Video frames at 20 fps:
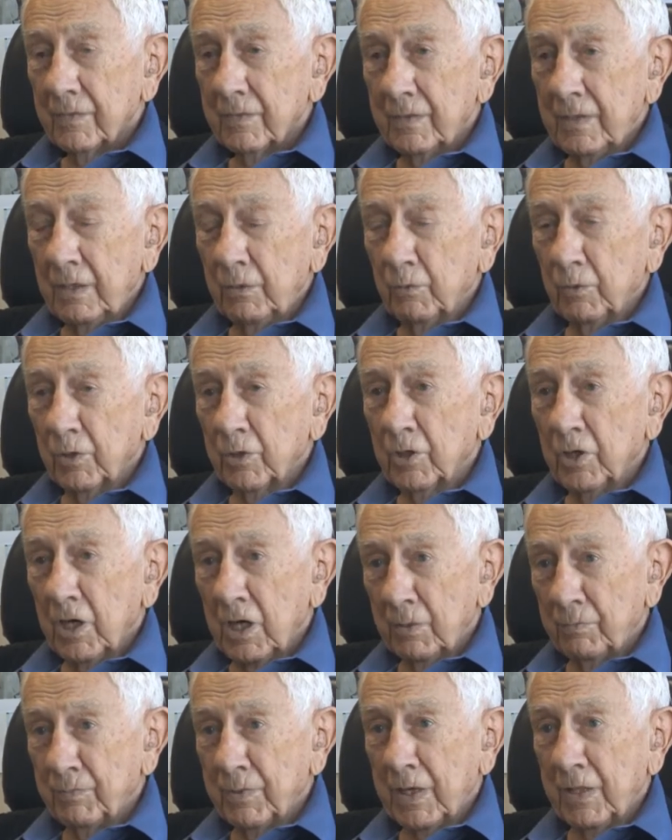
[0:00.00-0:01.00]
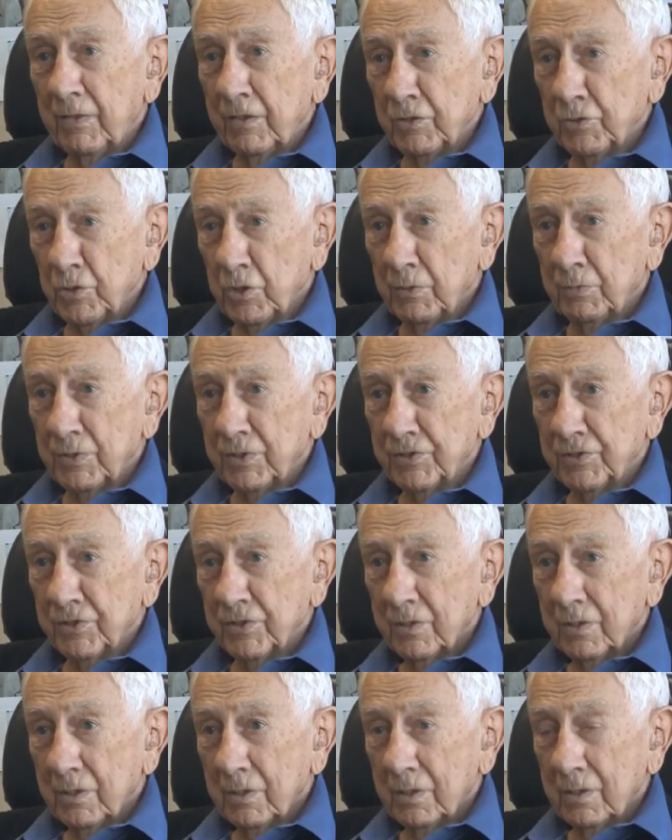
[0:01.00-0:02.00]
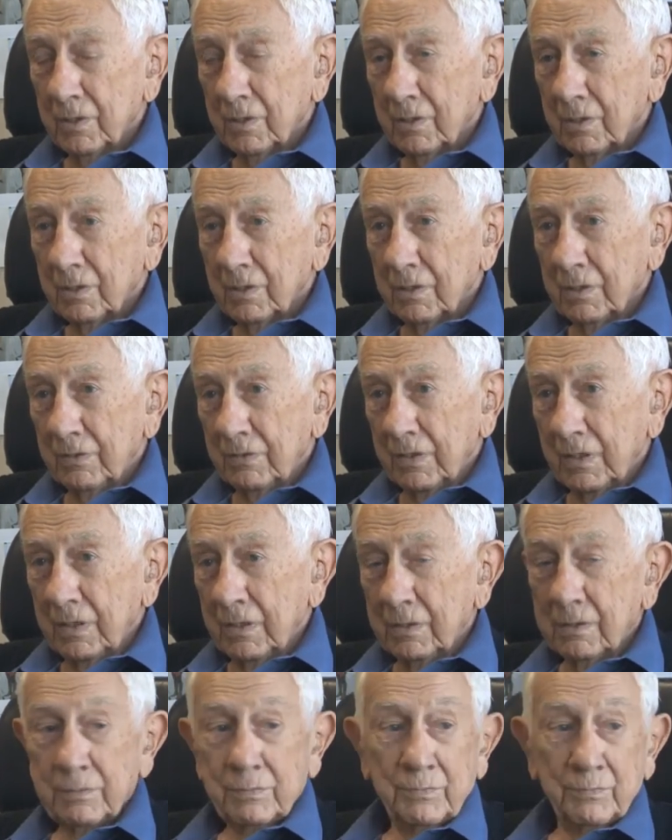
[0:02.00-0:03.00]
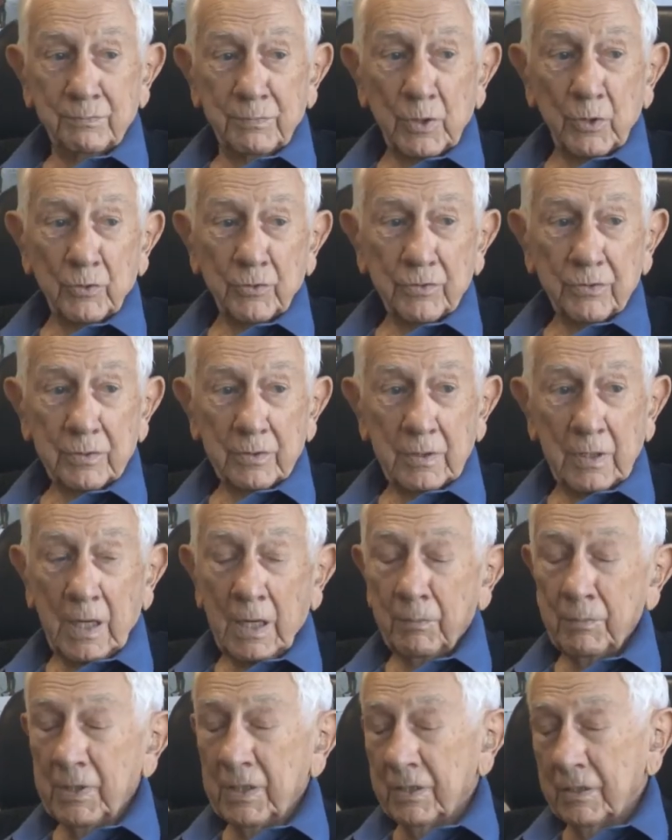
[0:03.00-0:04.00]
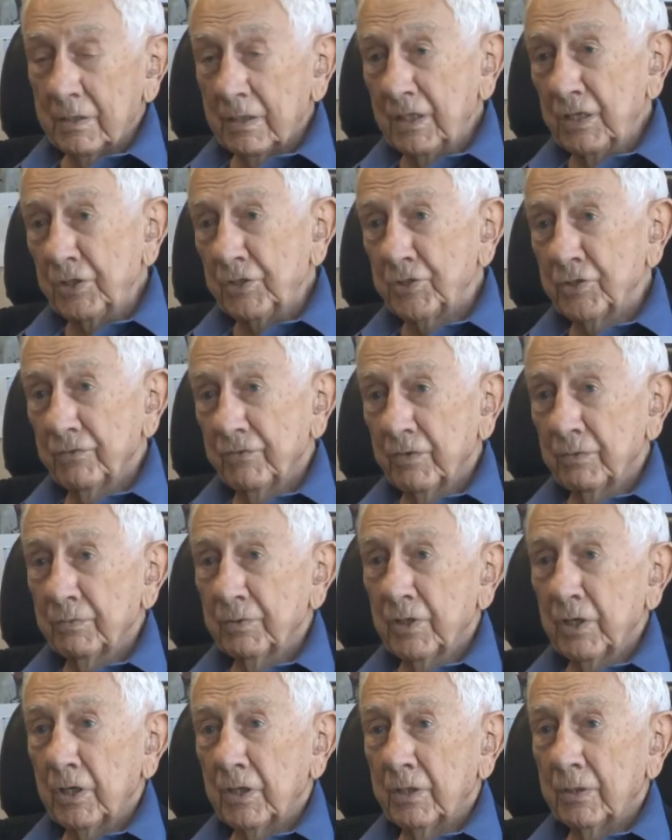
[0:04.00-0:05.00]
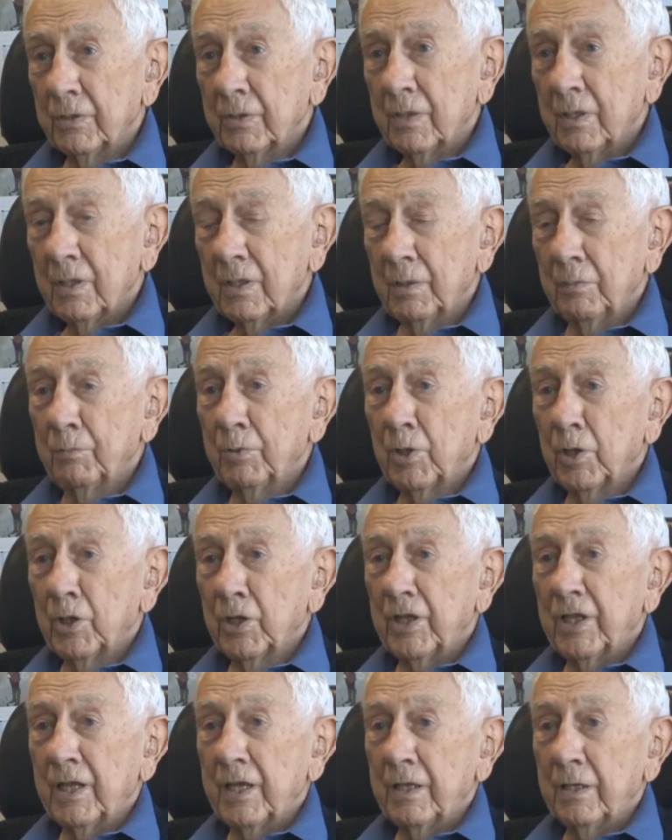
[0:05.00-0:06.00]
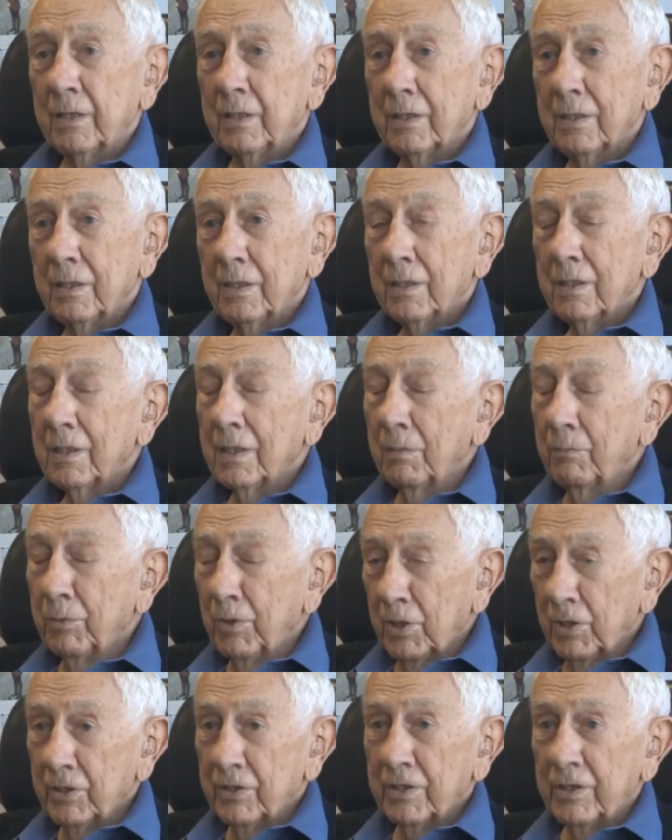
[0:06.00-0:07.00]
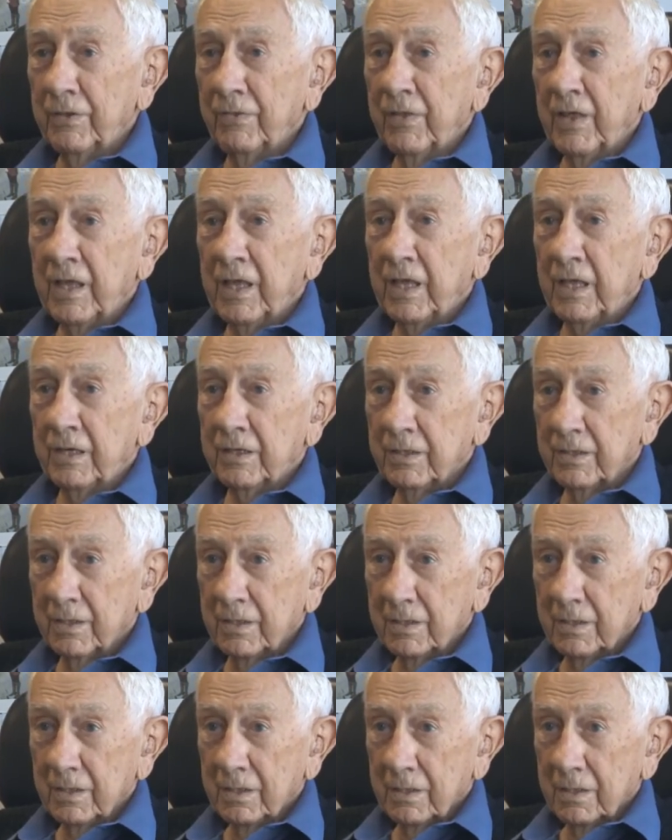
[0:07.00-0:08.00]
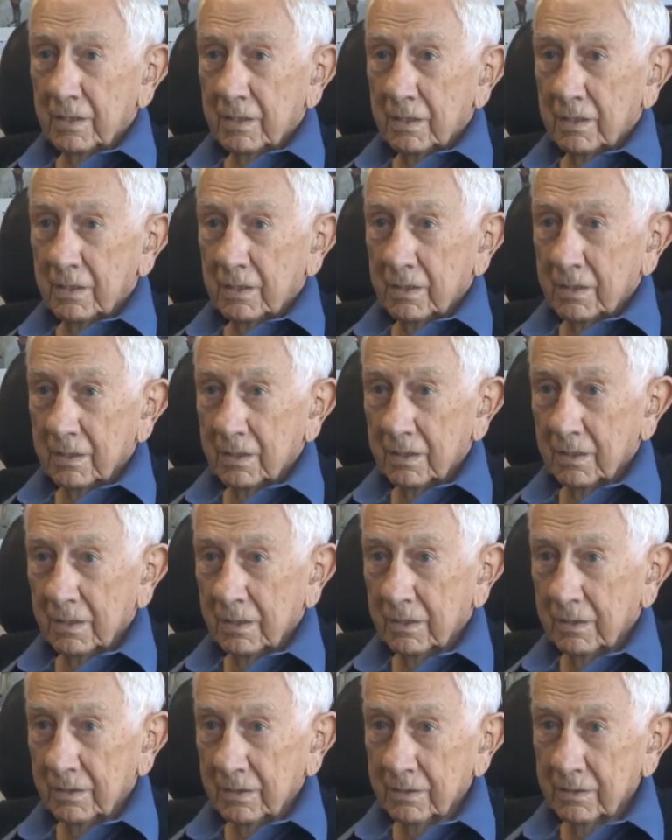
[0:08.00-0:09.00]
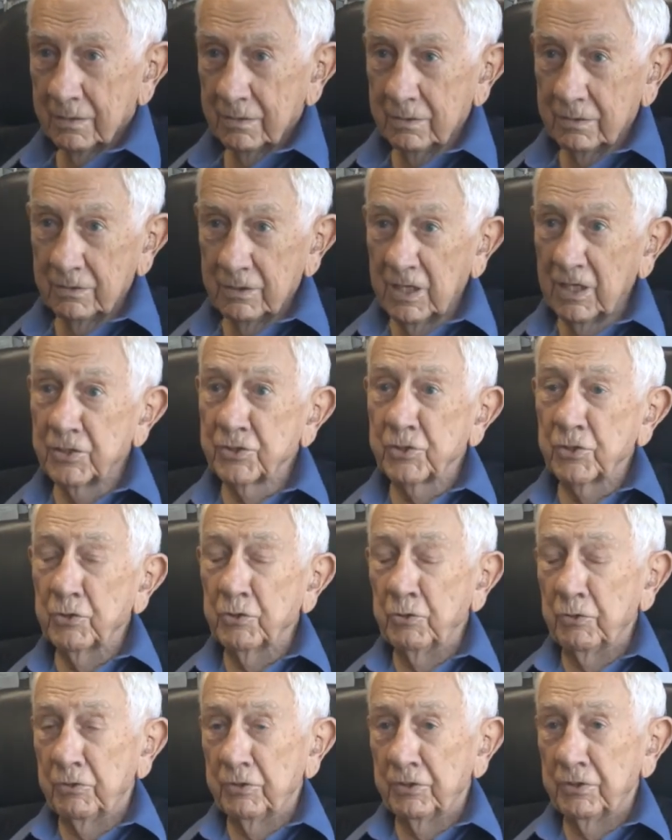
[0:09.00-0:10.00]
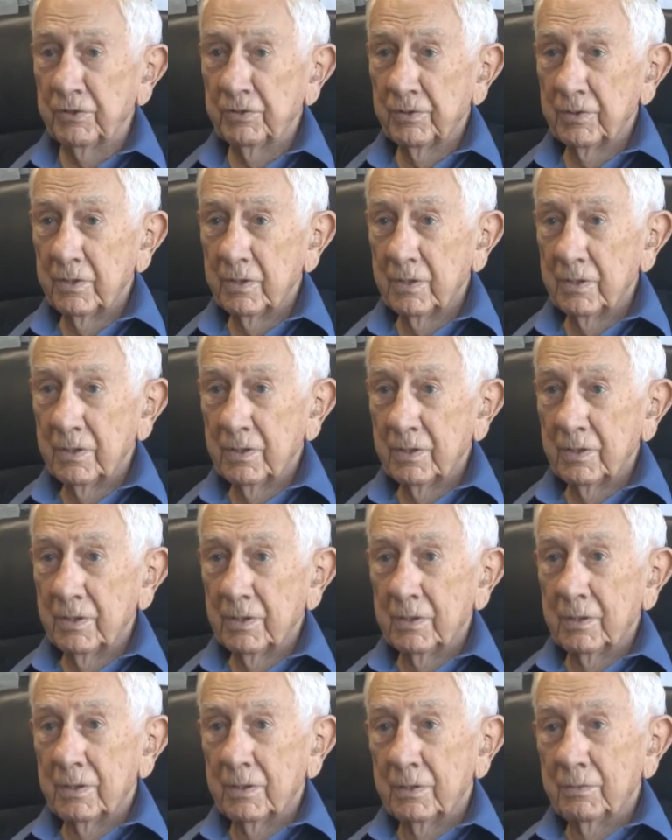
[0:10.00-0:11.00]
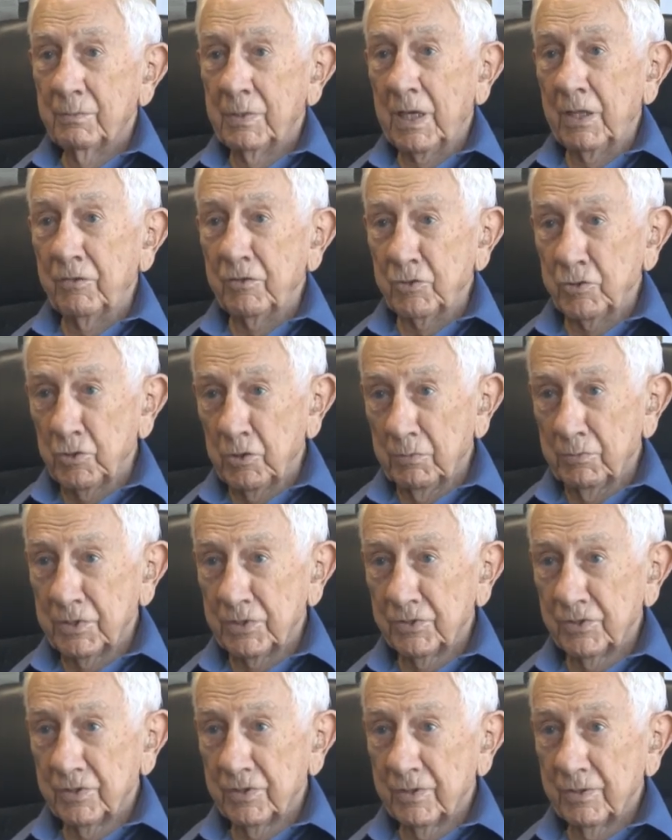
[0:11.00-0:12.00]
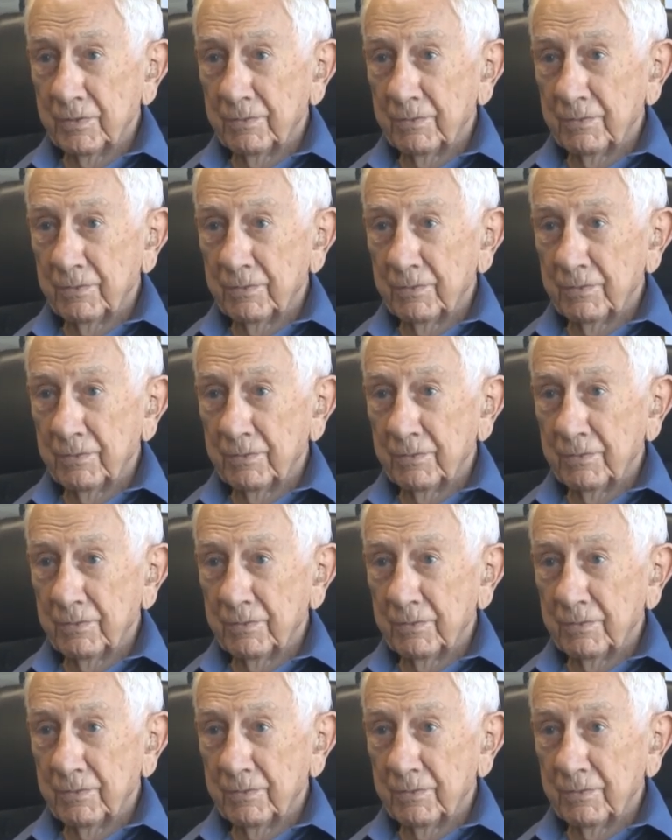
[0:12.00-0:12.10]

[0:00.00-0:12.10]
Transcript: they were caught by the Germans, and they both, I mean, each of them got a, a bullet head, a bullet in the head. Uh, they're executed by the Germans,